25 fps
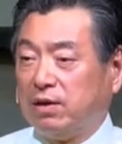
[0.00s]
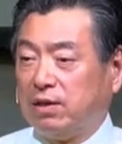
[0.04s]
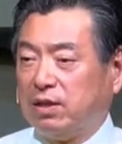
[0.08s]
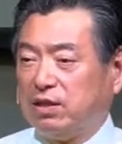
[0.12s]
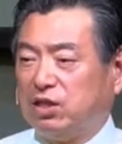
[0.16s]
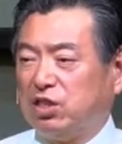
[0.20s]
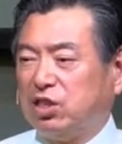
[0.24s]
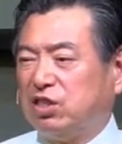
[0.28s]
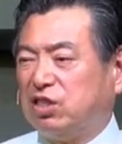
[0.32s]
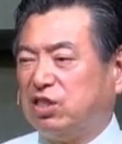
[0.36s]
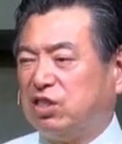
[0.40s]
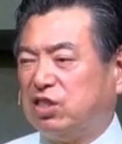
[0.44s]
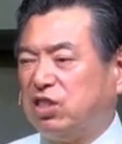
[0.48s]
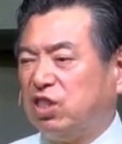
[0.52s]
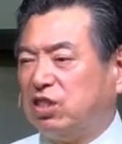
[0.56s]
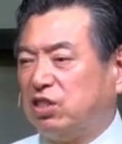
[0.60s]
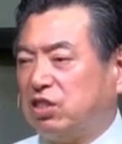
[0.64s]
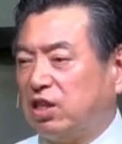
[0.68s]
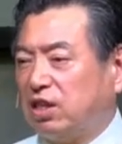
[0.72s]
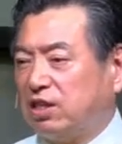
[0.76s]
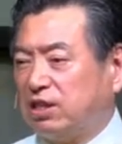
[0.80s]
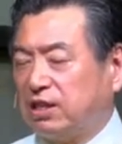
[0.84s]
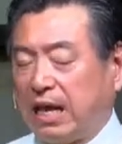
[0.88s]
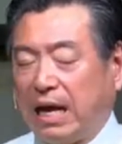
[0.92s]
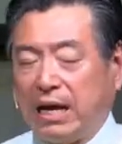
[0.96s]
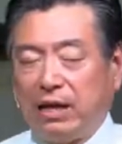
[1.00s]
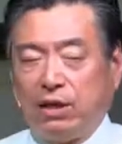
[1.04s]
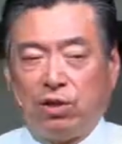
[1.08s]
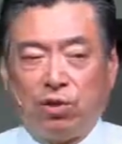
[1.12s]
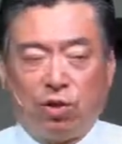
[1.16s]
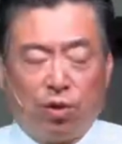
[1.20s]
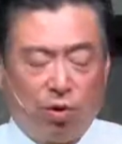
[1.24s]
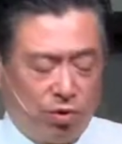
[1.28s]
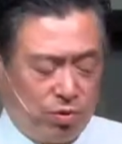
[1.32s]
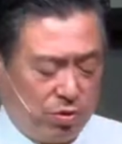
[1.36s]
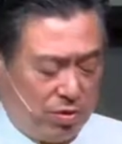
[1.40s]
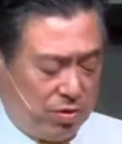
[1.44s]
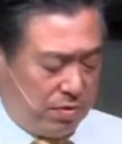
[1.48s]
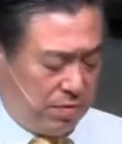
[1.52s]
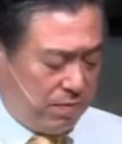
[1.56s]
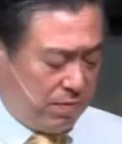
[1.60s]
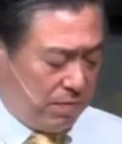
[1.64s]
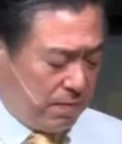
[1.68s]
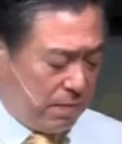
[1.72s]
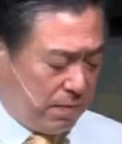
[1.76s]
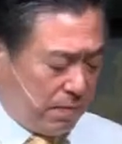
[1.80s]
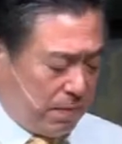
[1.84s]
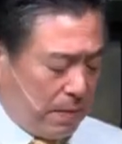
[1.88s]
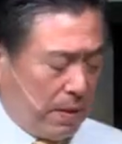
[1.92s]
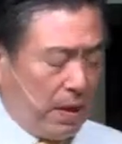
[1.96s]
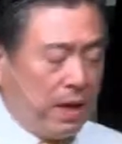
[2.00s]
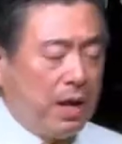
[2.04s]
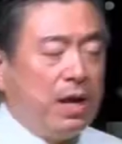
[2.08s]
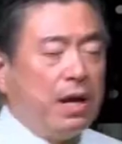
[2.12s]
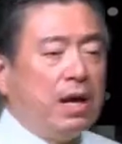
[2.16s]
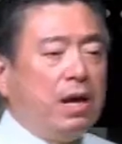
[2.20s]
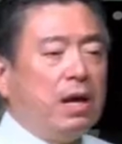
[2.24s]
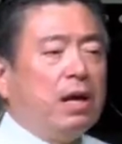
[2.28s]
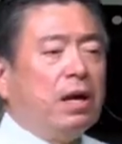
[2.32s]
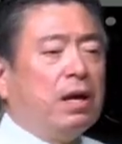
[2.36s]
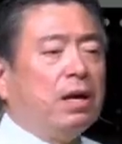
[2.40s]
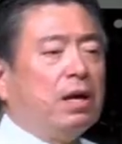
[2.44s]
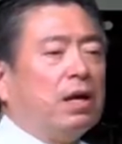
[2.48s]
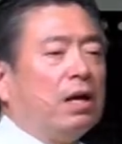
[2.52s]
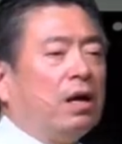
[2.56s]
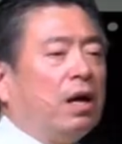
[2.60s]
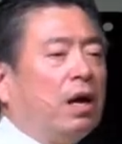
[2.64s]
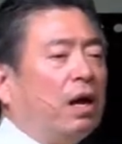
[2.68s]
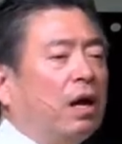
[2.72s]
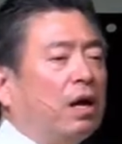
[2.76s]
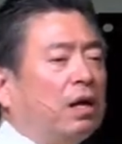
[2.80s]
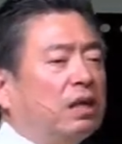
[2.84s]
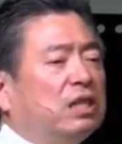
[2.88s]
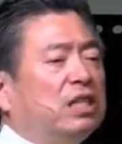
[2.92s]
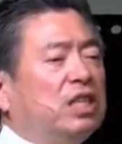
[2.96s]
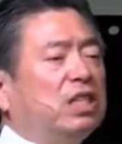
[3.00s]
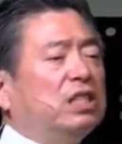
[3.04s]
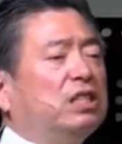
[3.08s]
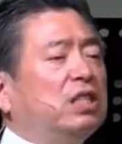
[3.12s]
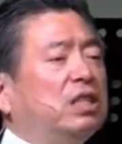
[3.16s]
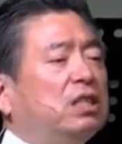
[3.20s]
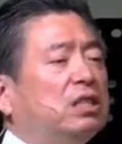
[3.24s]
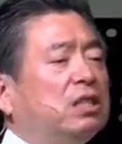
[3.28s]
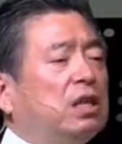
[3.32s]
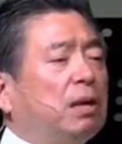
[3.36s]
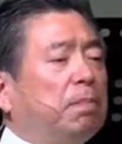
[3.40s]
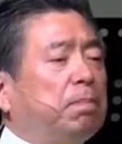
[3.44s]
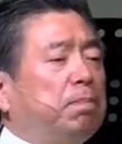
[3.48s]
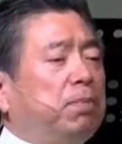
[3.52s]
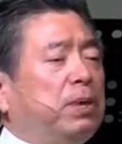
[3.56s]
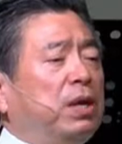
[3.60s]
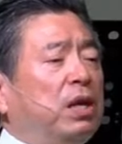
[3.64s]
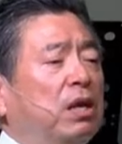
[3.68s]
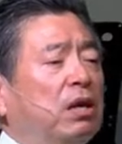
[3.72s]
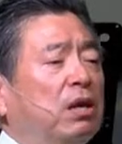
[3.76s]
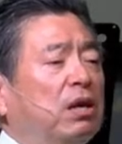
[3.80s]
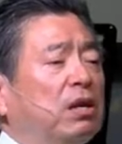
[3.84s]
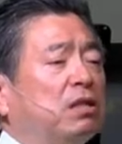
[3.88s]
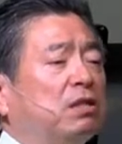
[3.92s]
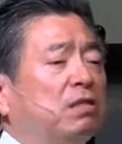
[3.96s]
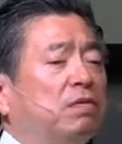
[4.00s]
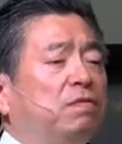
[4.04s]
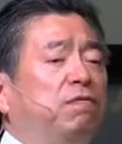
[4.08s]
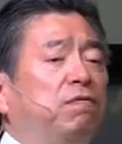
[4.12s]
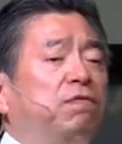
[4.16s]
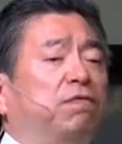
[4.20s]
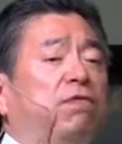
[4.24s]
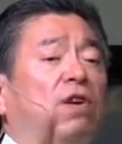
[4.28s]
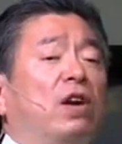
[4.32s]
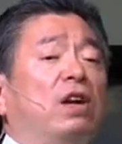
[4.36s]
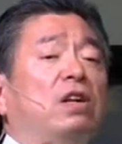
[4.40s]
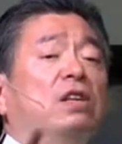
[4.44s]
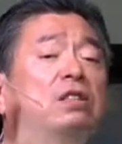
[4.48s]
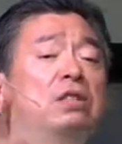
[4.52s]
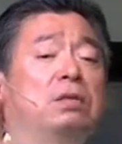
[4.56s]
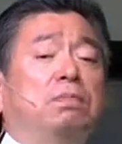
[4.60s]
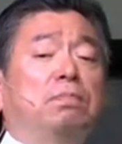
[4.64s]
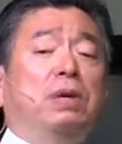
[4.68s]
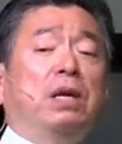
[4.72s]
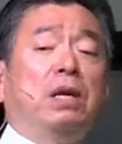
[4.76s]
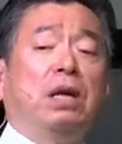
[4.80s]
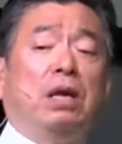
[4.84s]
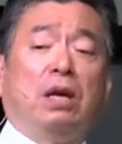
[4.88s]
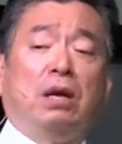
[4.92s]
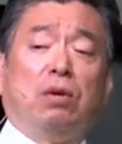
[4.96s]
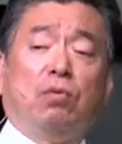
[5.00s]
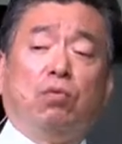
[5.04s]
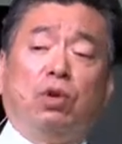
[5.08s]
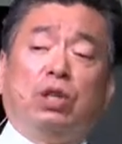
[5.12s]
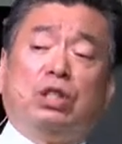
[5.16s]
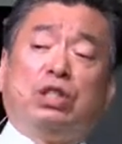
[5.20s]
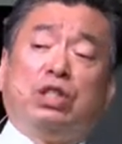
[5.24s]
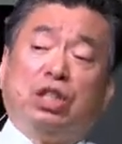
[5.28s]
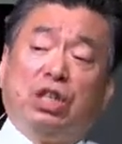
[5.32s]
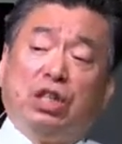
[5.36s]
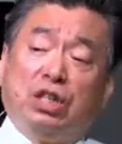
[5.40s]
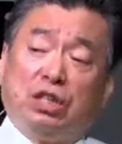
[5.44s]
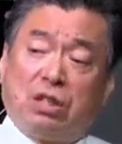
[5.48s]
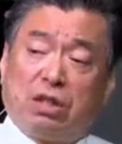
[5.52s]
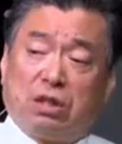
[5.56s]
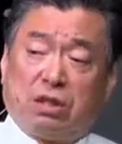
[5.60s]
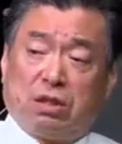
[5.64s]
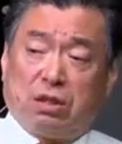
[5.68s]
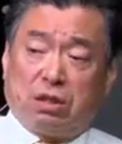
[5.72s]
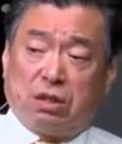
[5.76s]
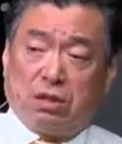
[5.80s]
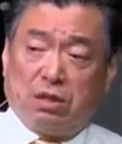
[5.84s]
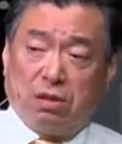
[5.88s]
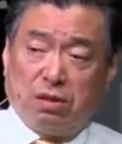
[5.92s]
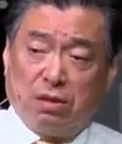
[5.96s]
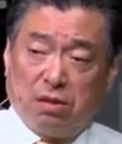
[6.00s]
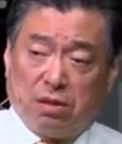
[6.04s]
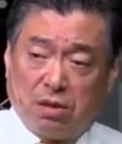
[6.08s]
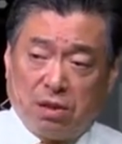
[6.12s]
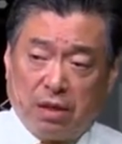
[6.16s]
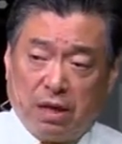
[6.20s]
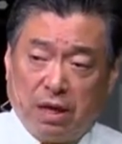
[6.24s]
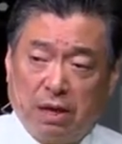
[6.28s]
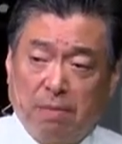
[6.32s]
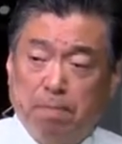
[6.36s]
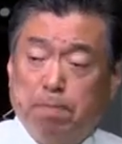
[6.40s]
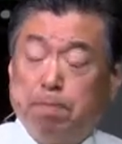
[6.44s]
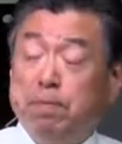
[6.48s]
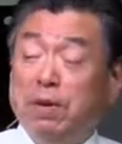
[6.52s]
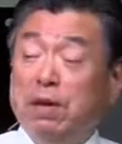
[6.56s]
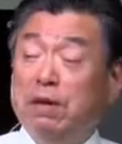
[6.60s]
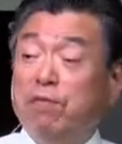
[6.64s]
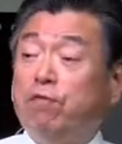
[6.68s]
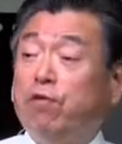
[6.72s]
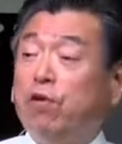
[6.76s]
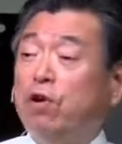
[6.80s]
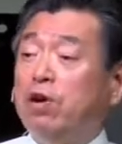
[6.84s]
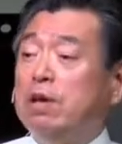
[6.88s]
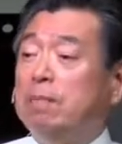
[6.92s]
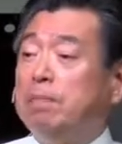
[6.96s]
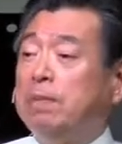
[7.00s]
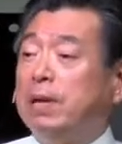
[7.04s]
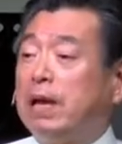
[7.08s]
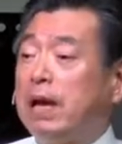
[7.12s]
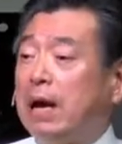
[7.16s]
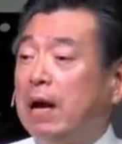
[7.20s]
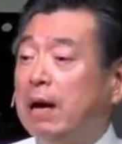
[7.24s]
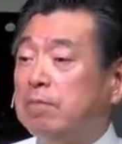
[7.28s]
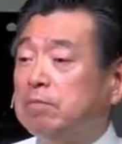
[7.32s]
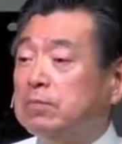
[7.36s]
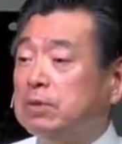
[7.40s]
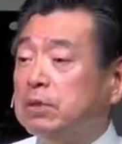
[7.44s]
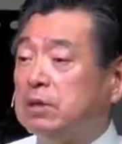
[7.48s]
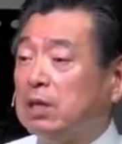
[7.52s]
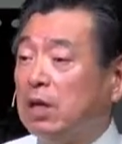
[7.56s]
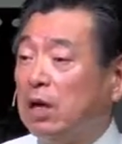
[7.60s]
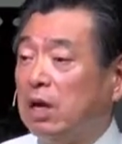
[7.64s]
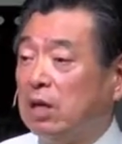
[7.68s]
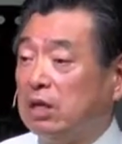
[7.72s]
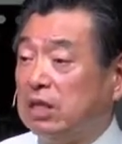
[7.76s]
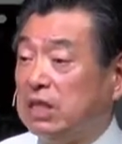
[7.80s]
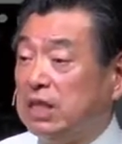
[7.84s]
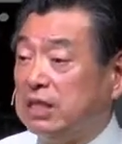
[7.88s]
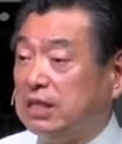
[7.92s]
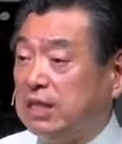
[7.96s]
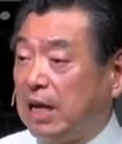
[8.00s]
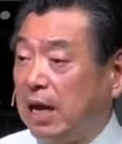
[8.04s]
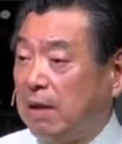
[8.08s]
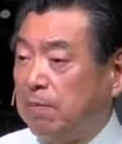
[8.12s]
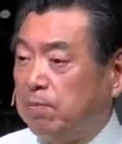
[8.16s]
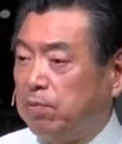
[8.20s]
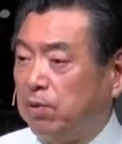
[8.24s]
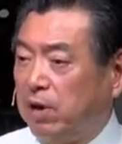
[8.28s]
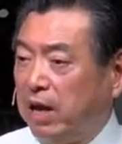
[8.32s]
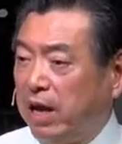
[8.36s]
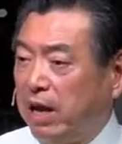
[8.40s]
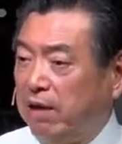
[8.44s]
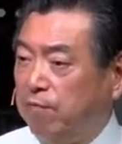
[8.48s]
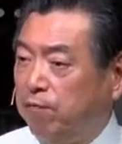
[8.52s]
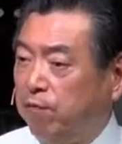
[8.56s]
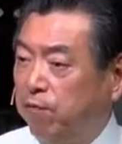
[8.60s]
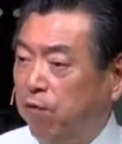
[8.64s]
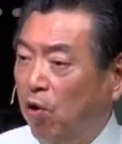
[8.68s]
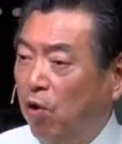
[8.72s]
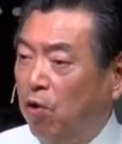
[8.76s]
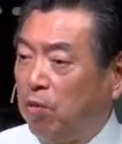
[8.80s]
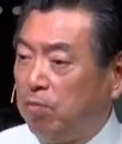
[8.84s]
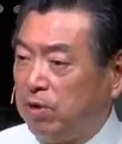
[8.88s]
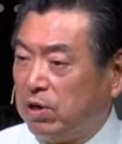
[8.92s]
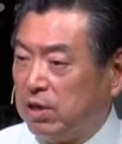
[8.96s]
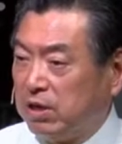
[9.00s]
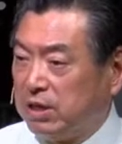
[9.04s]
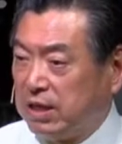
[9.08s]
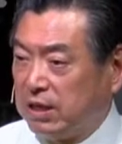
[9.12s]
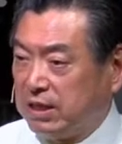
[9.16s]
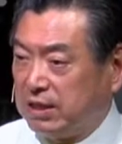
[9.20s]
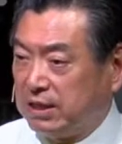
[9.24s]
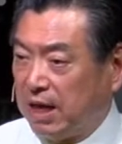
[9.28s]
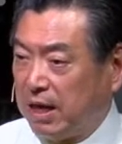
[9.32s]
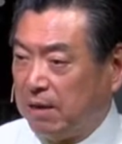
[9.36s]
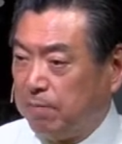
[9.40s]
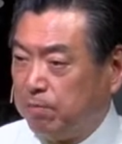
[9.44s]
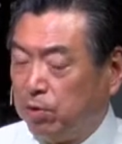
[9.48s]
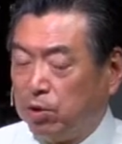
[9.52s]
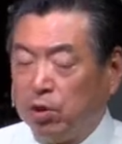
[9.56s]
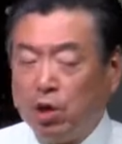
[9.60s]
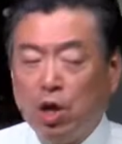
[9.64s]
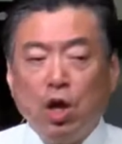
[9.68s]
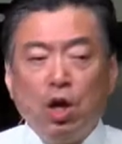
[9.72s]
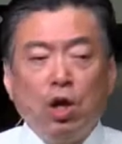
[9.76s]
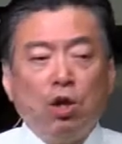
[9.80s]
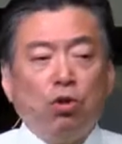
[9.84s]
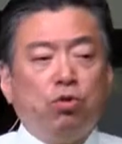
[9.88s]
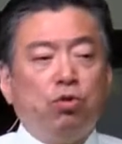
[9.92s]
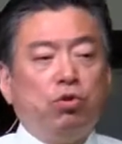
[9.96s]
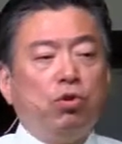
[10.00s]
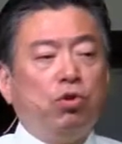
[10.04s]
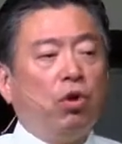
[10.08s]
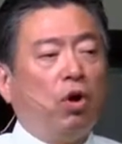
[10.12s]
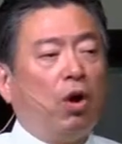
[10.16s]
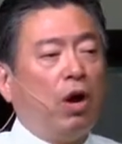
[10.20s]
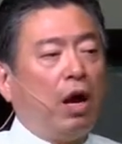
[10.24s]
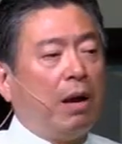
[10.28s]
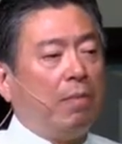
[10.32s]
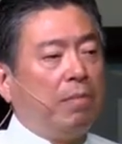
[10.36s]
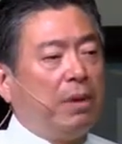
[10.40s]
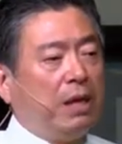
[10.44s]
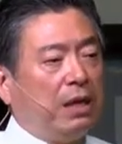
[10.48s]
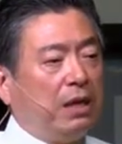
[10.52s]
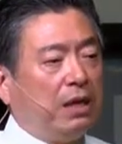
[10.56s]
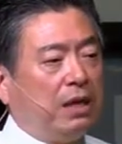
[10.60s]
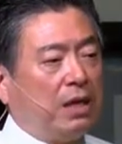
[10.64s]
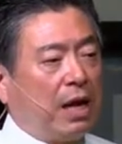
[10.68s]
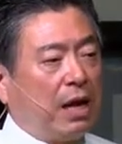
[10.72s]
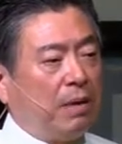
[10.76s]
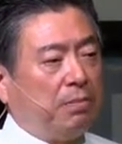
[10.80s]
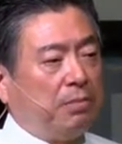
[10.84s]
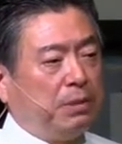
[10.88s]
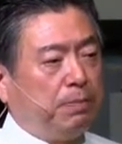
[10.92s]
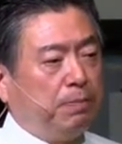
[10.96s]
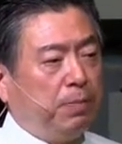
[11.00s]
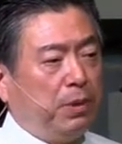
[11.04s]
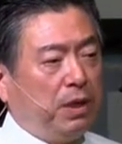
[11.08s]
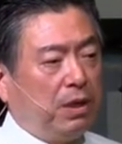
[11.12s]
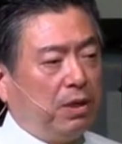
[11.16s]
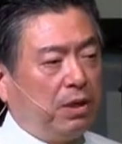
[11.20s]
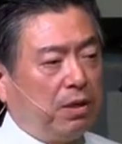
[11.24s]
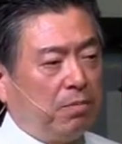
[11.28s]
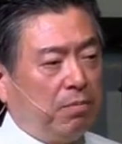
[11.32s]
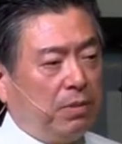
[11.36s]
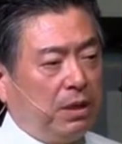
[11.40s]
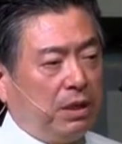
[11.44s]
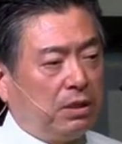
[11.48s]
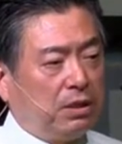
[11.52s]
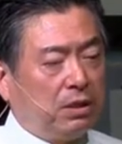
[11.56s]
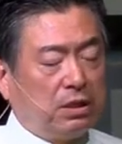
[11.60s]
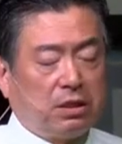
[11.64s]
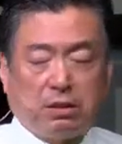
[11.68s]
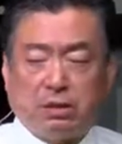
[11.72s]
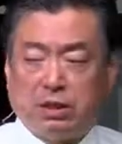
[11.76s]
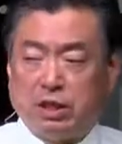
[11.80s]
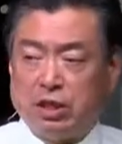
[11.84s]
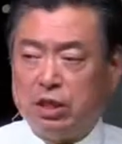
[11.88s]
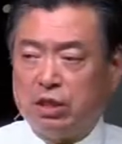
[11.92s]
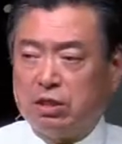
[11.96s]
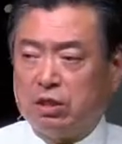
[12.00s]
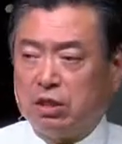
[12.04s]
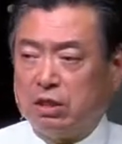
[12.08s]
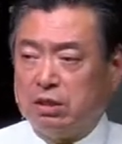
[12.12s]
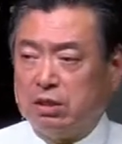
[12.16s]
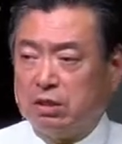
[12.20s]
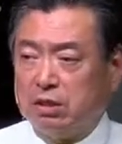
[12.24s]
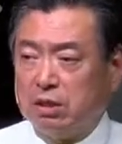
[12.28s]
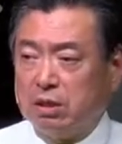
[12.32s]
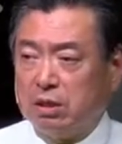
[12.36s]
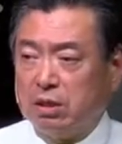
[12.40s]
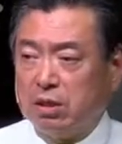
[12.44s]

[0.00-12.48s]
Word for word: Just, just a side note. Uh, this is a Peter's first meeting with Jesus. Okay, before he becomes a disciple, a formal disciple. Do you know how many times Peter meets Jesus?